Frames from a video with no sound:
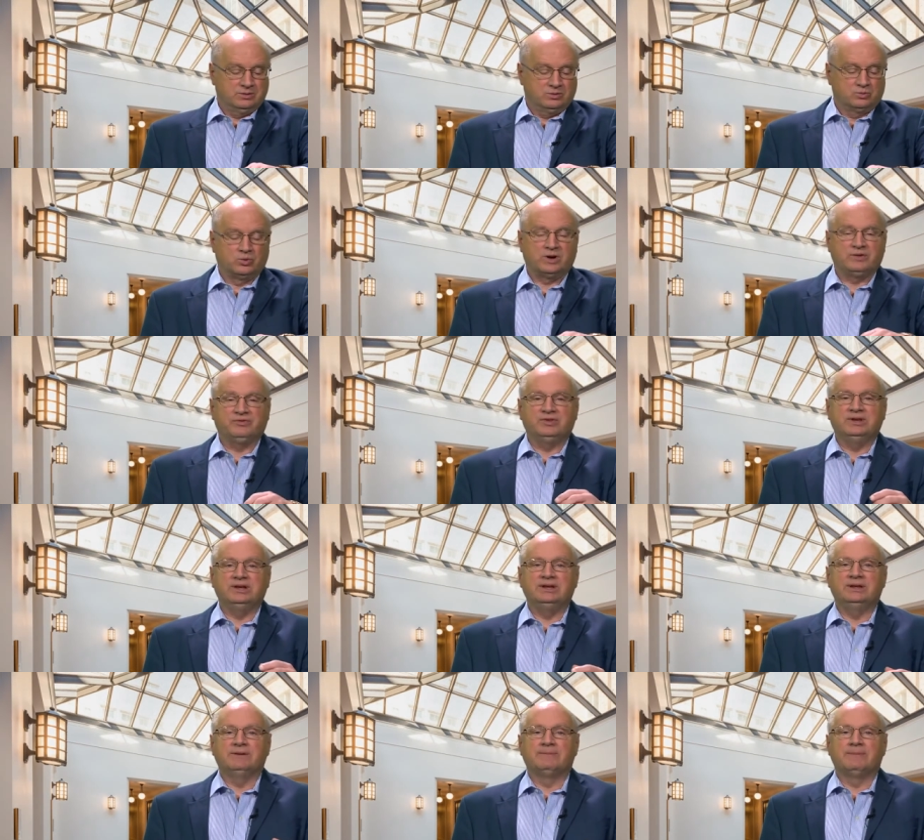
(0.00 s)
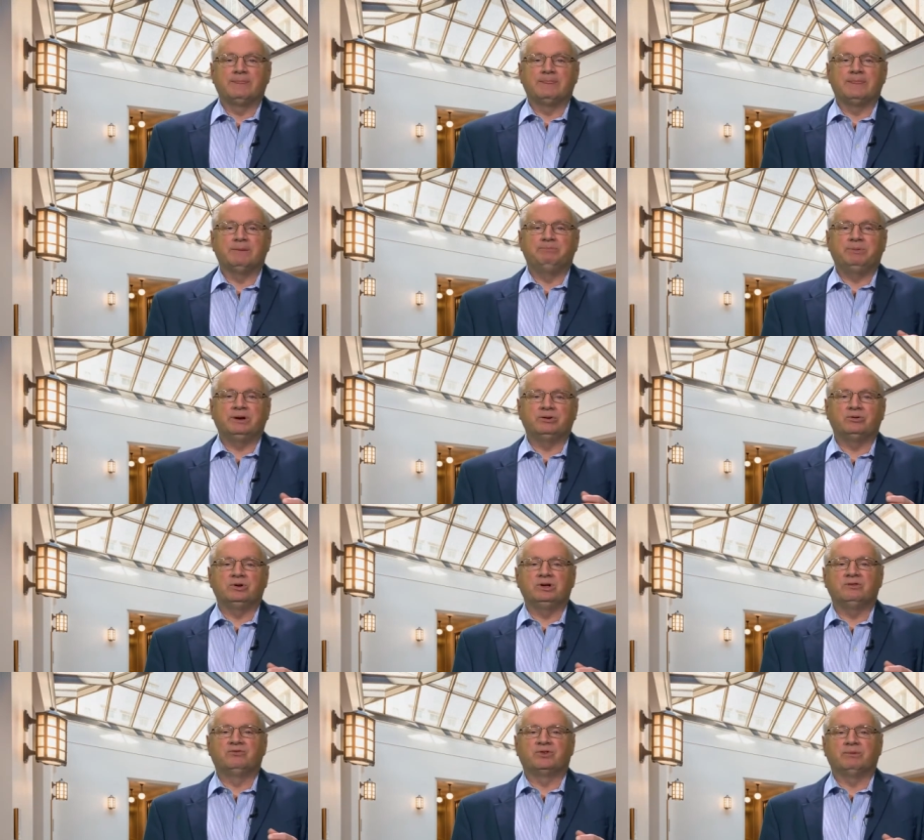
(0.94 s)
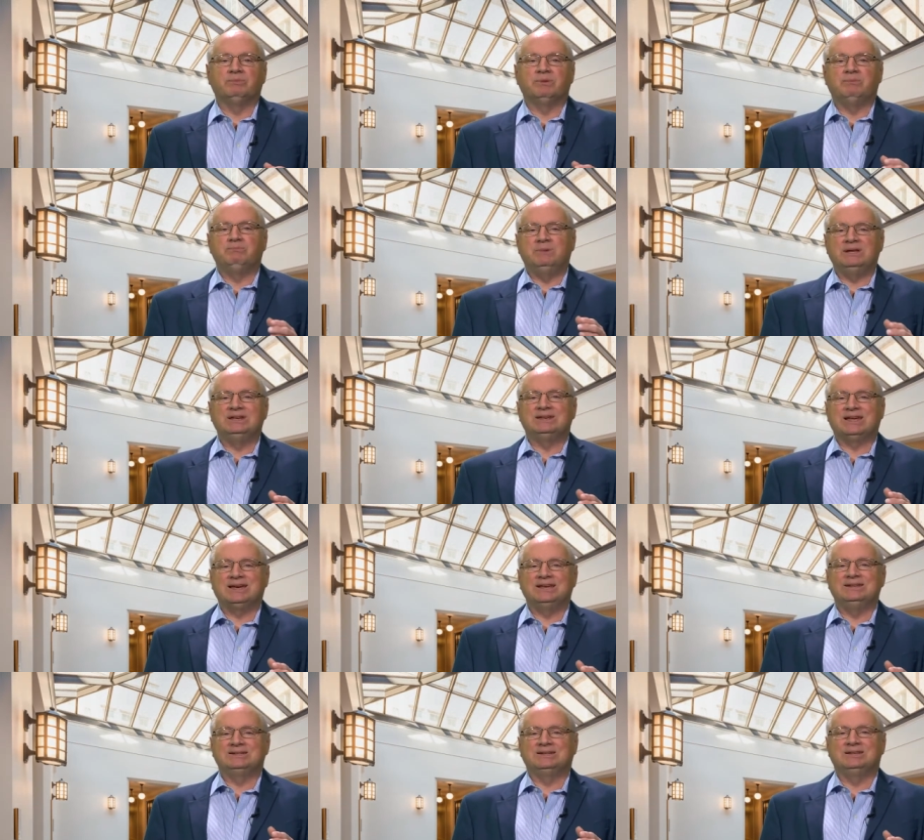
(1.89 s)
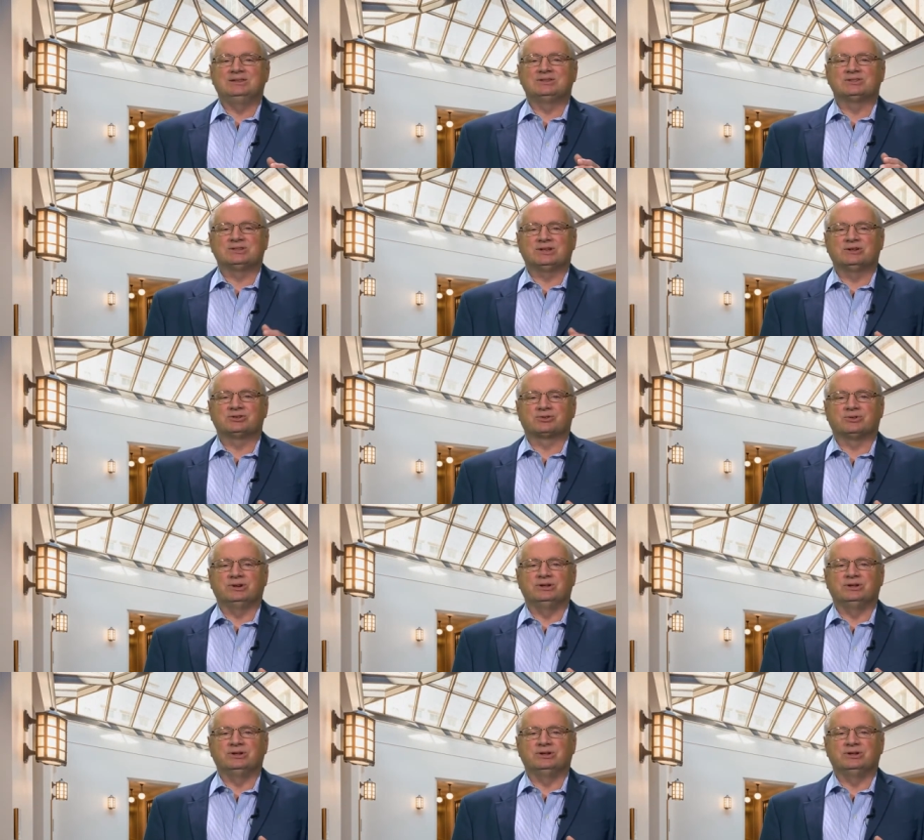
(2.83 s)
roughly the period from the mid-nineteenth century